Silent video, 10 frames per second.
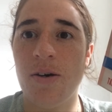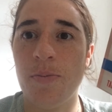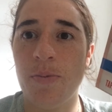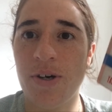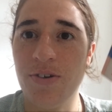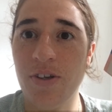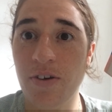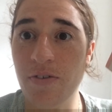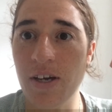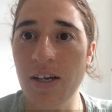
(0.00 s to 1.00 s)
parody
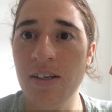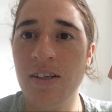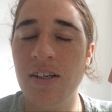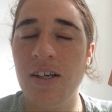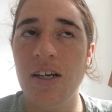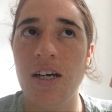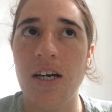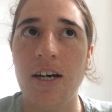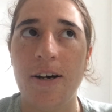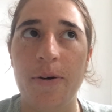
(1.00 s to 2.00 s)
of that.
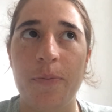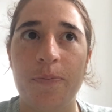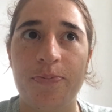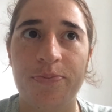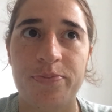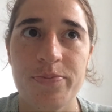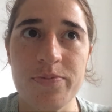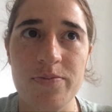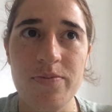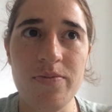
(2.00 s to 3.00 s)

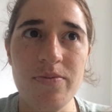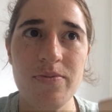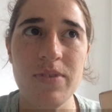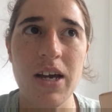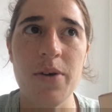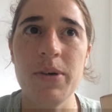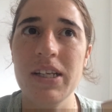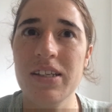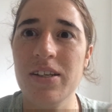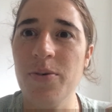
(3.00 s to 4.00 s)
A
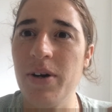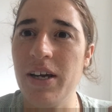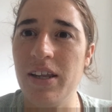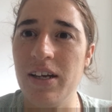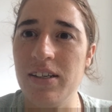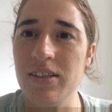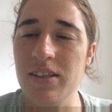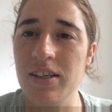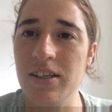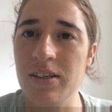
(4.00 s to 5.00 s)
bit the way that
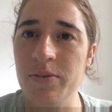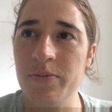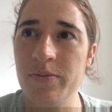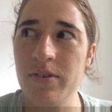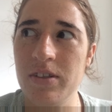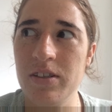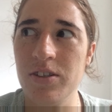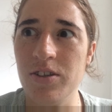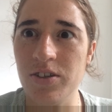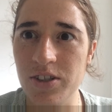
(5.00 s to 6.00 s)

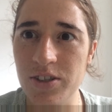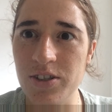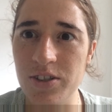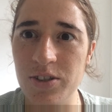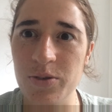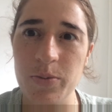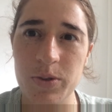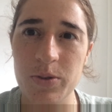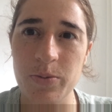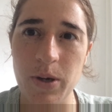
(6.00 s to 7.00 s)
Don Quixote is
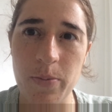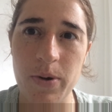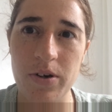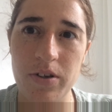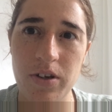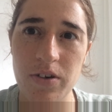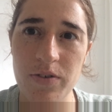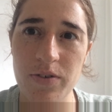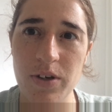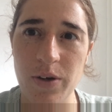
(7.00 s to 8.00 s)
supposed to be a parody
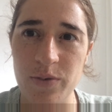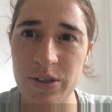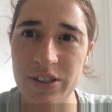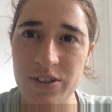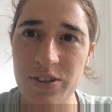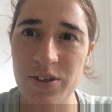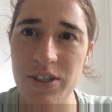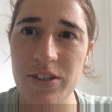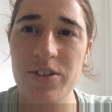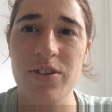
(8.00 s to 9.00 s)
of cavalry
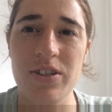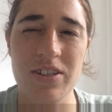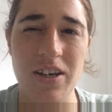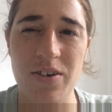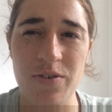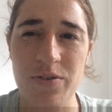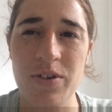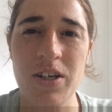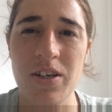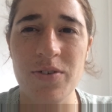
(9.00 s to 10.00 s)
stories, so it's kind of
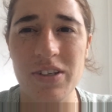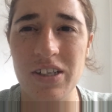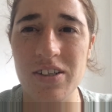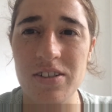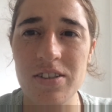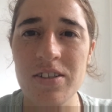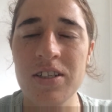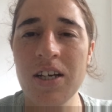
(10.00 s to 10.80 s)
ridiculous.